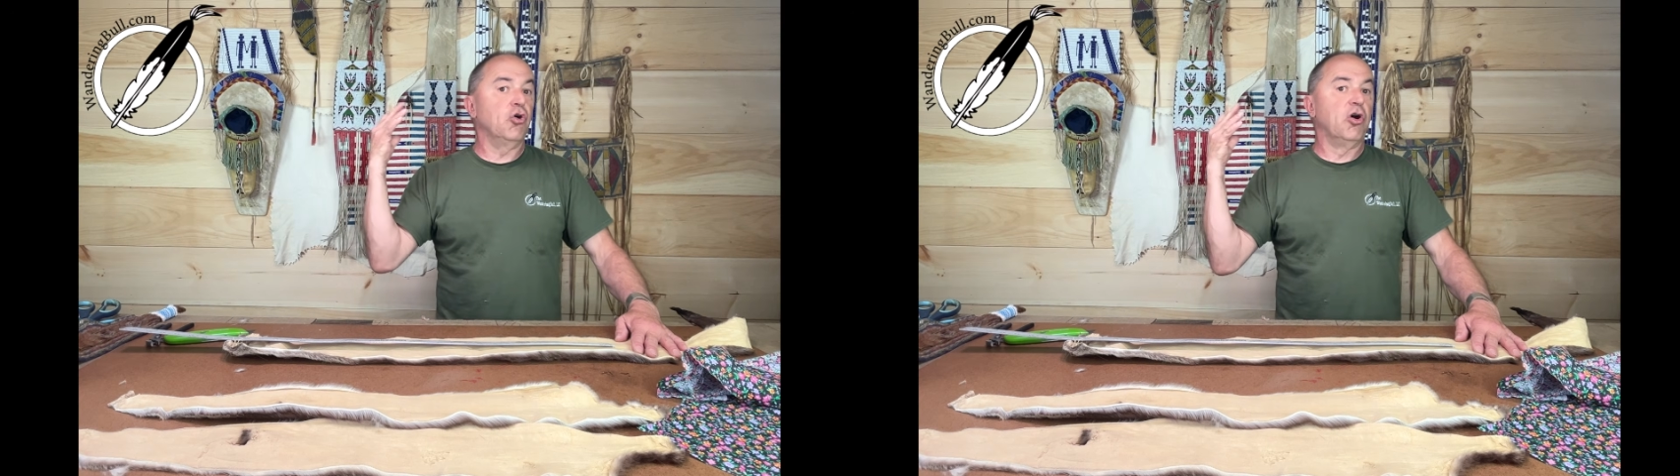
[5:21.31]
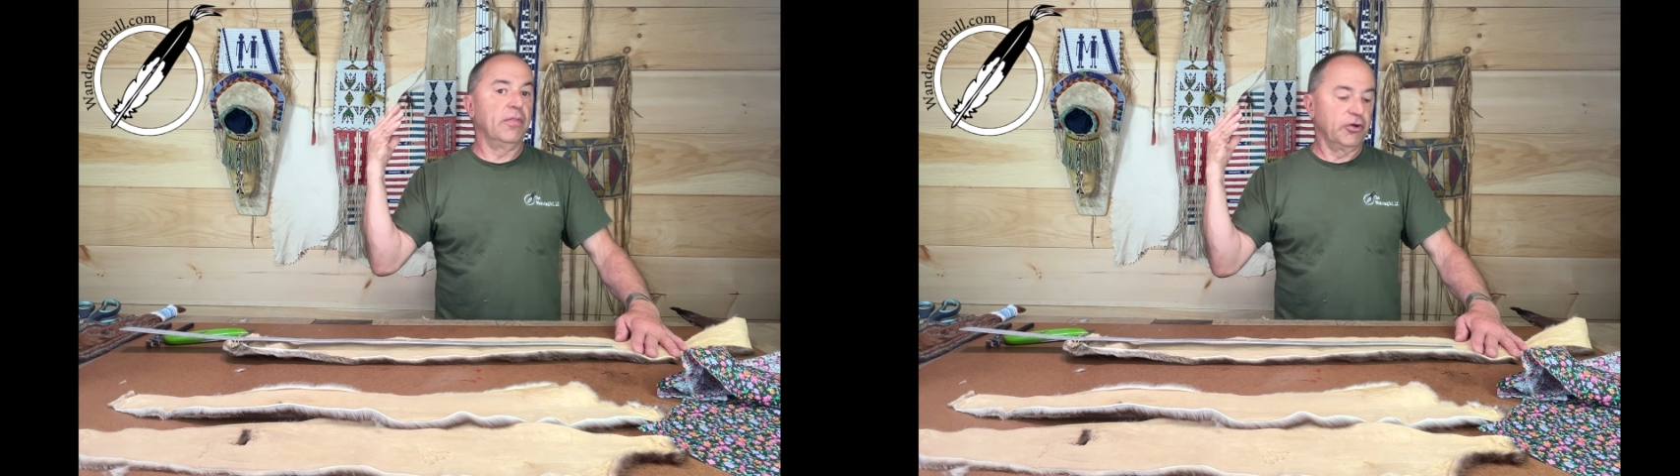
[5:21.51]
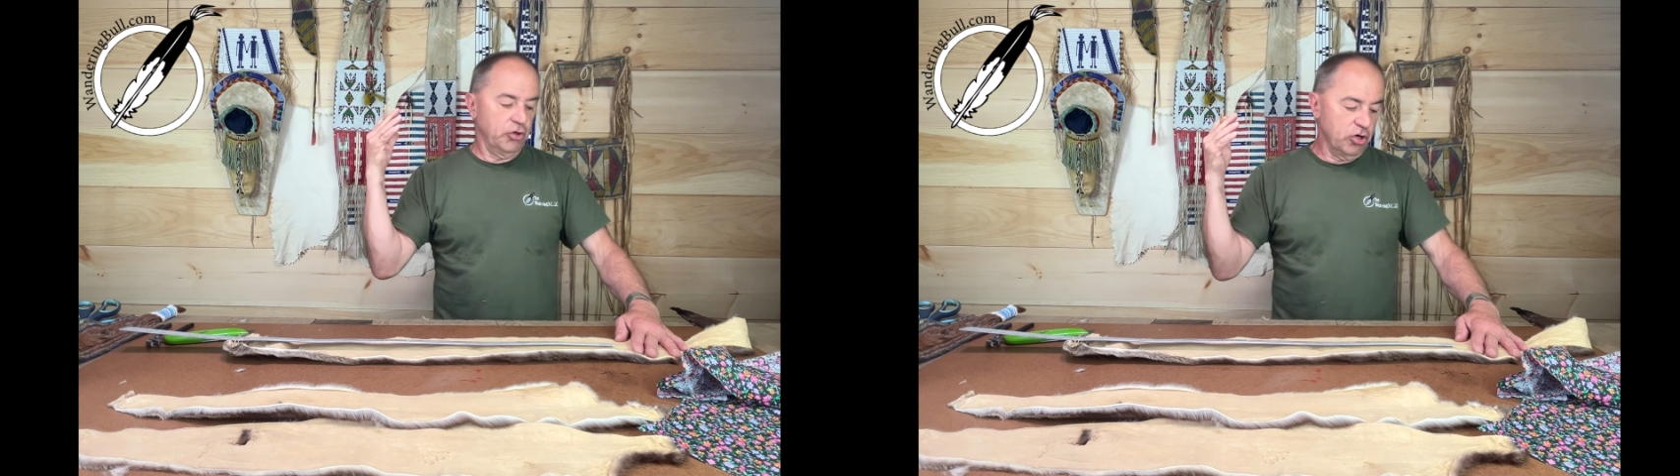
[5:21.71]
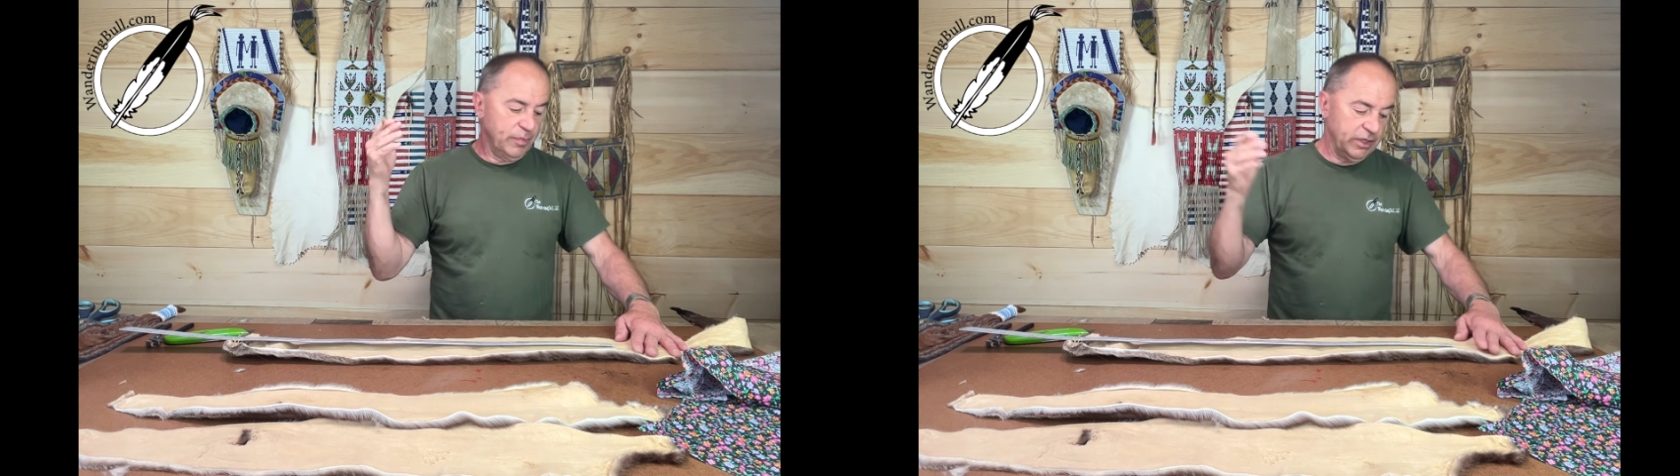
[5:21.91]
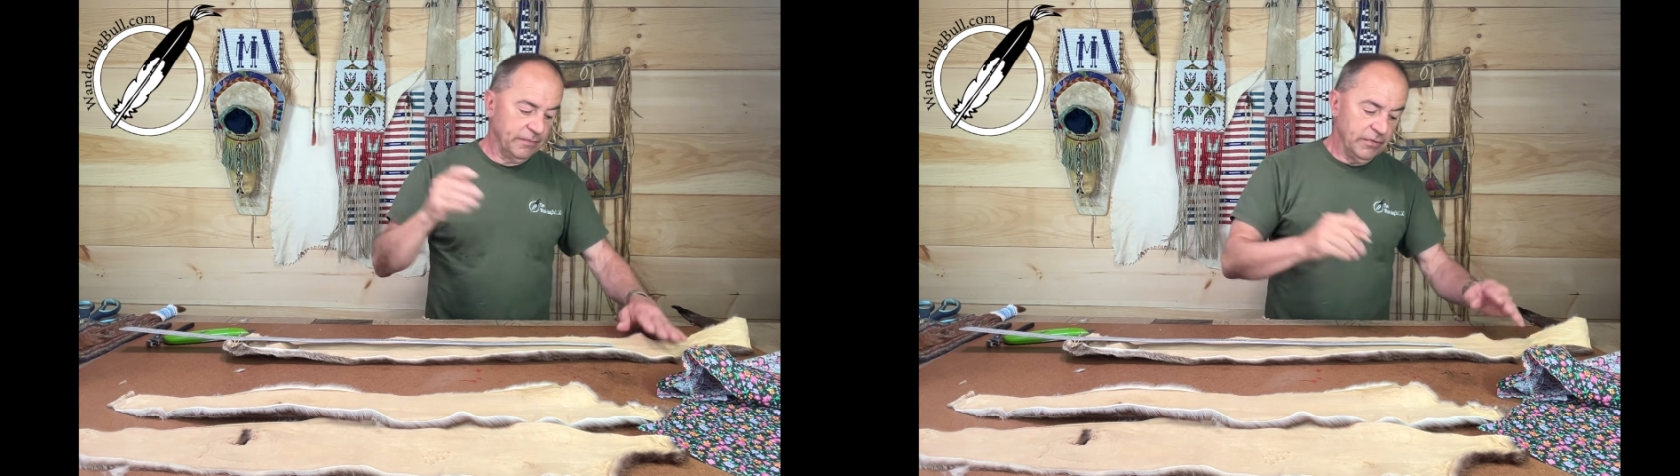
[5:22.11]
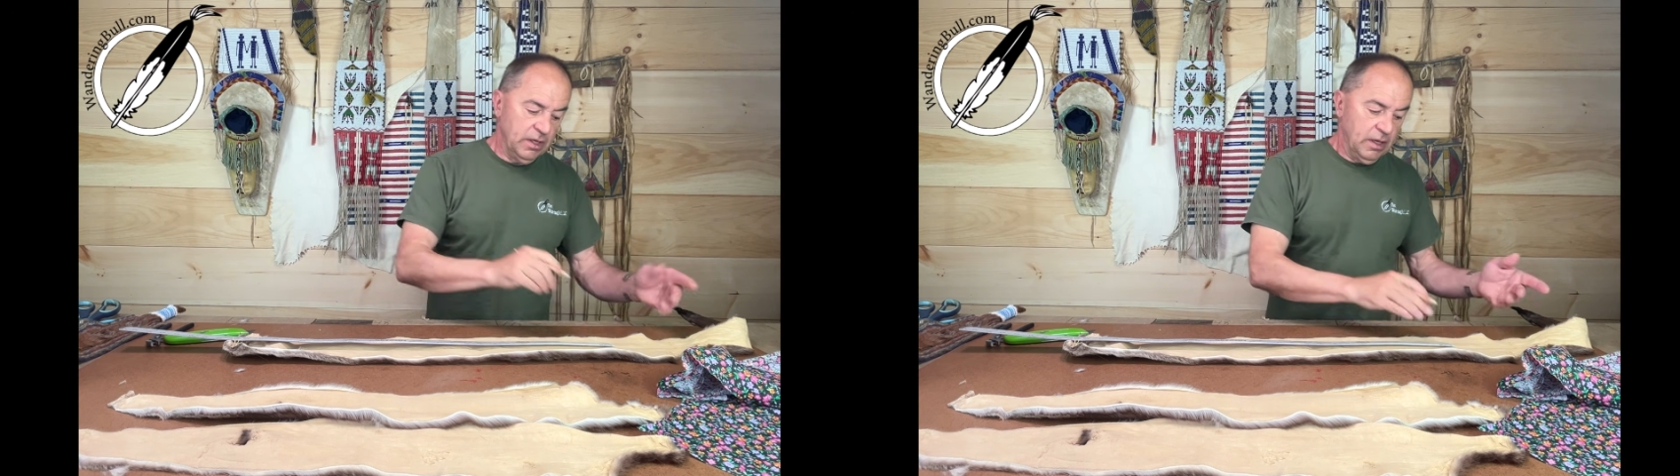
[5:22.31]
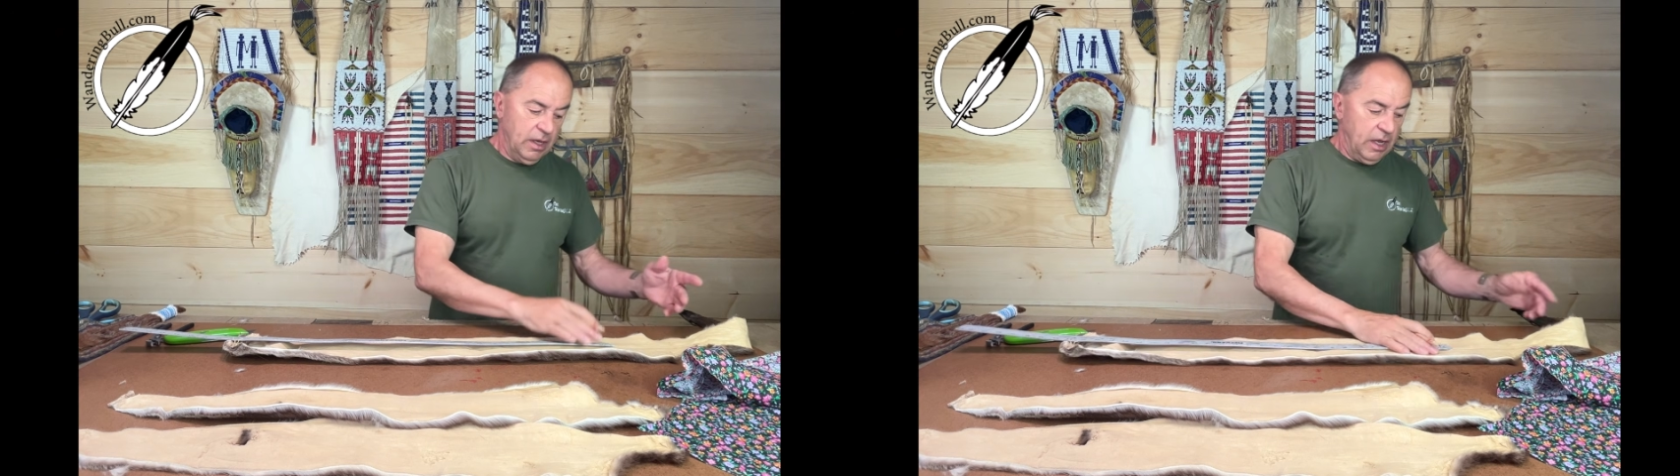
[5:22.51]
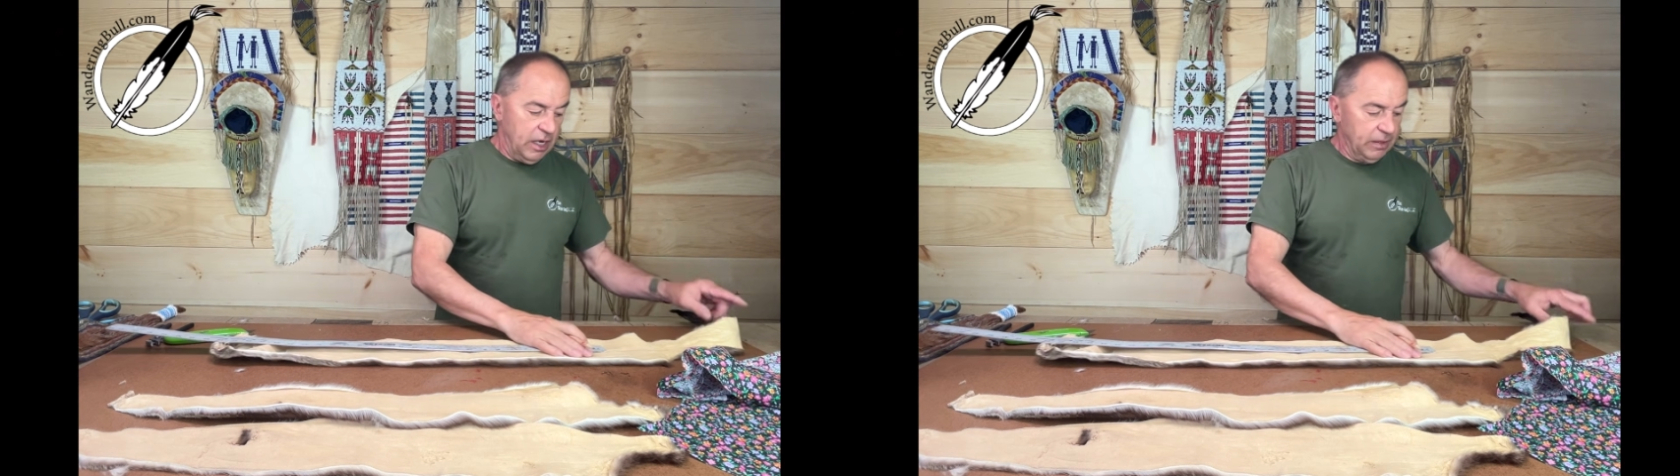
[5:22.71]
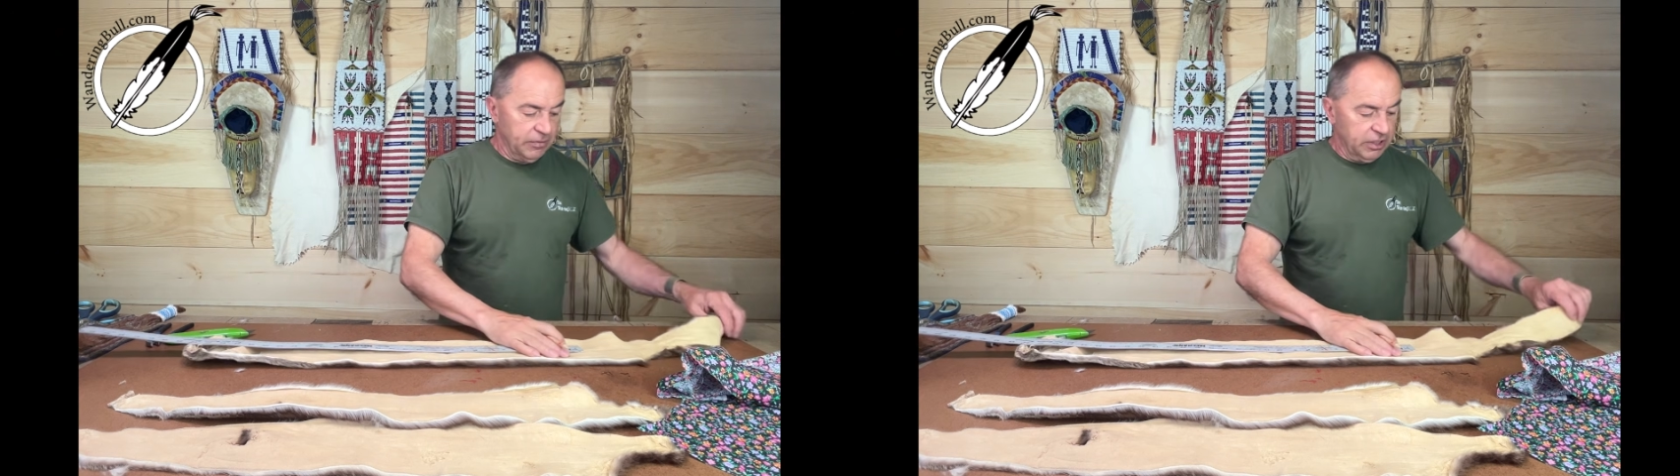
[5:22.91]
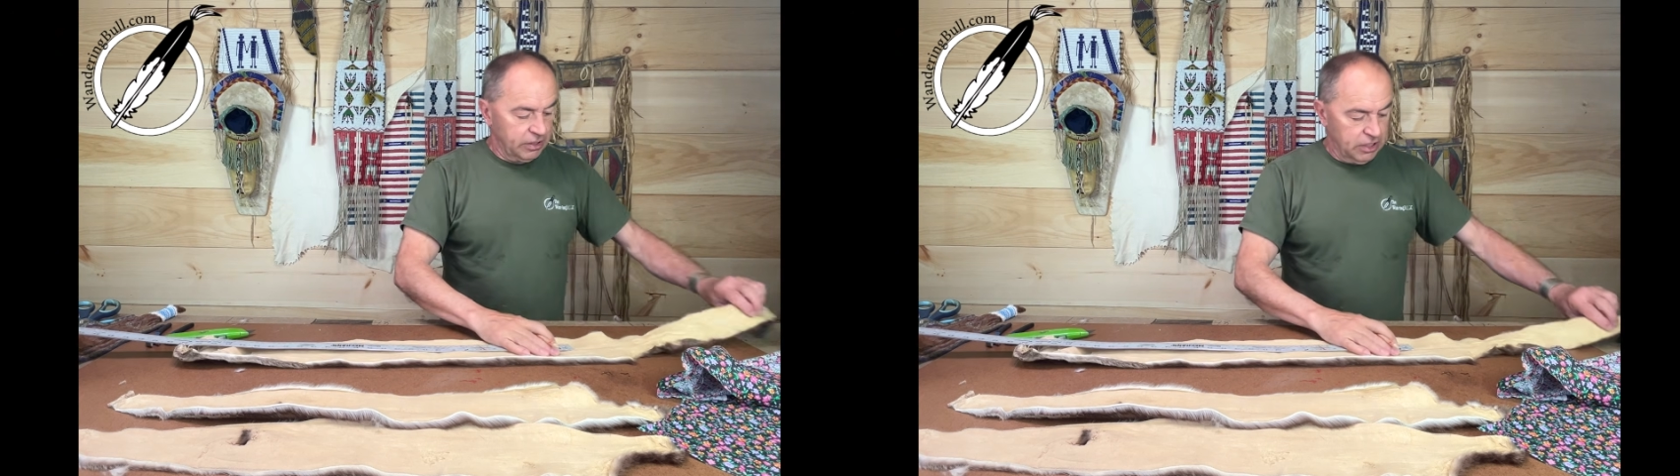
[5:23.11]
on the turban, and I'm
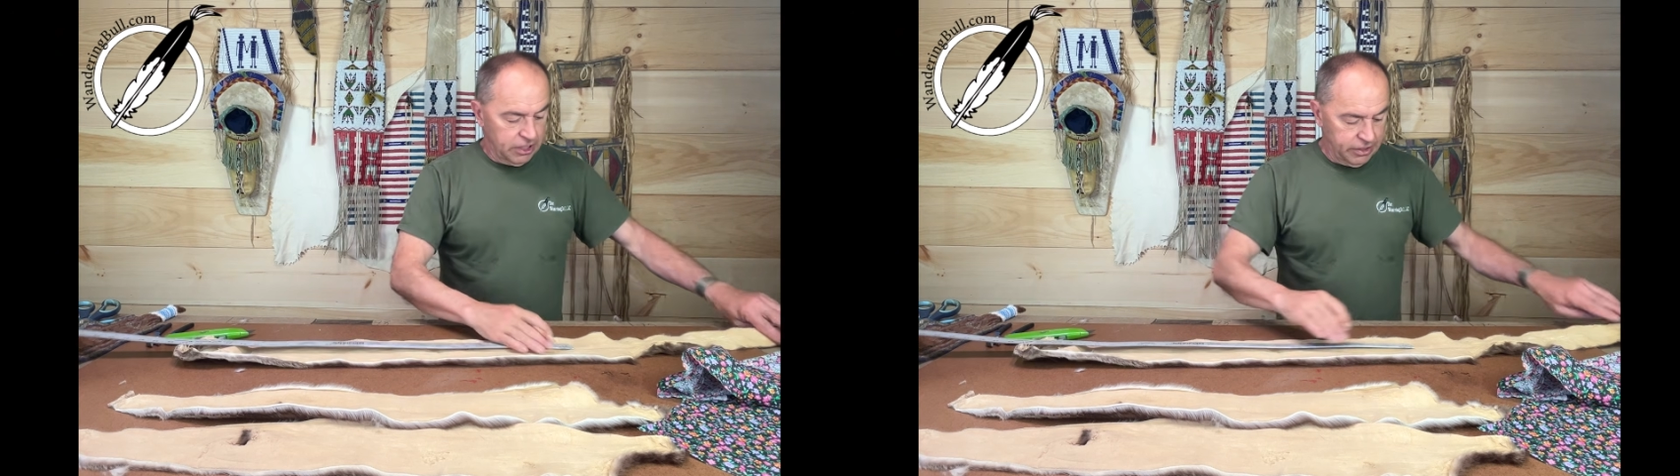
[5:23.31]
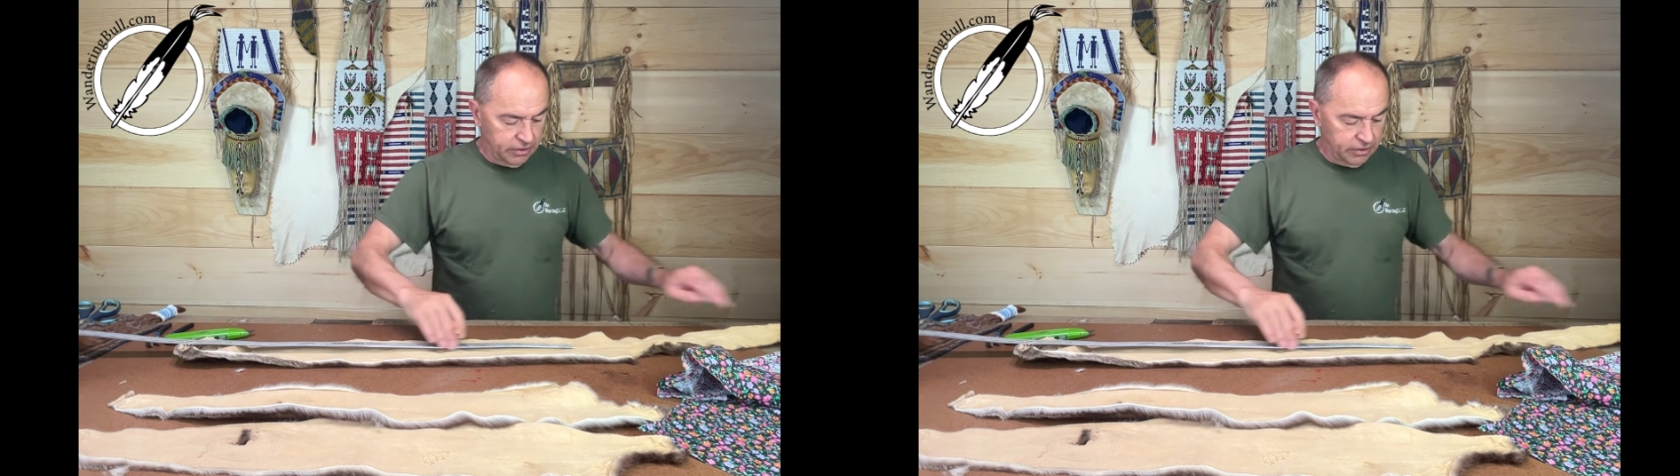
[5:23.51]
going to cut it.